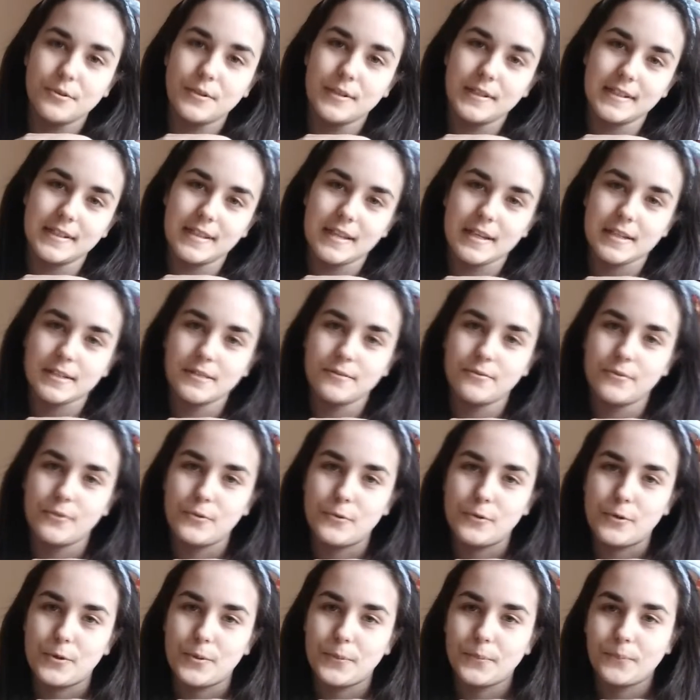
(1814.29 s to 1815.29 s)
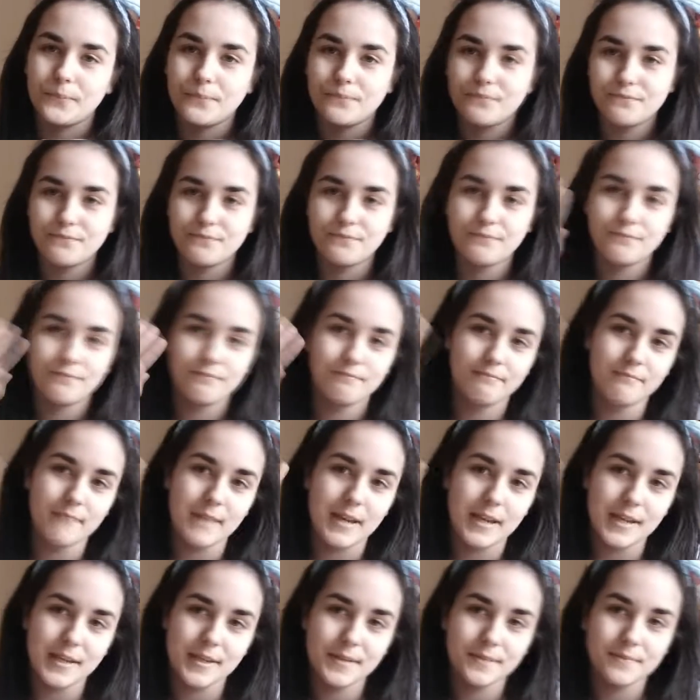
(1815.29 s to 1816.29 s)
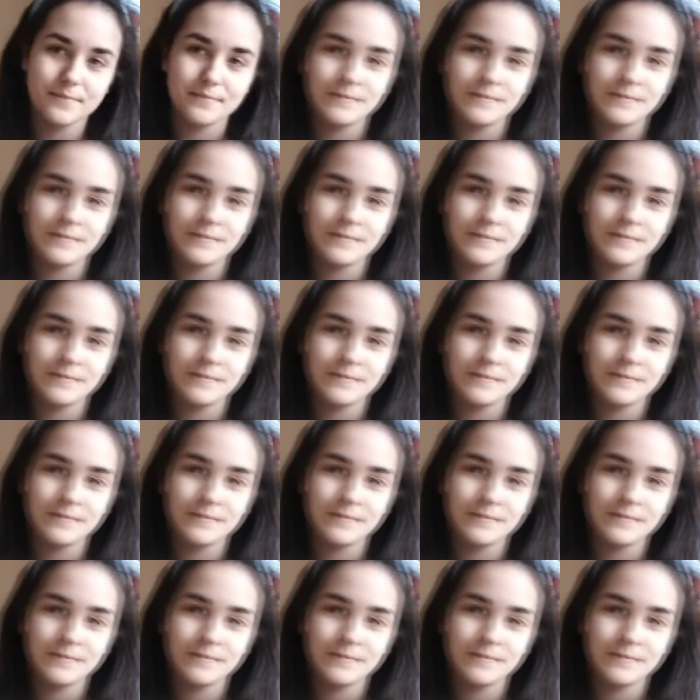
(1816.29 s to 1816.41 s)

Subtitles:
in the next video. Bye.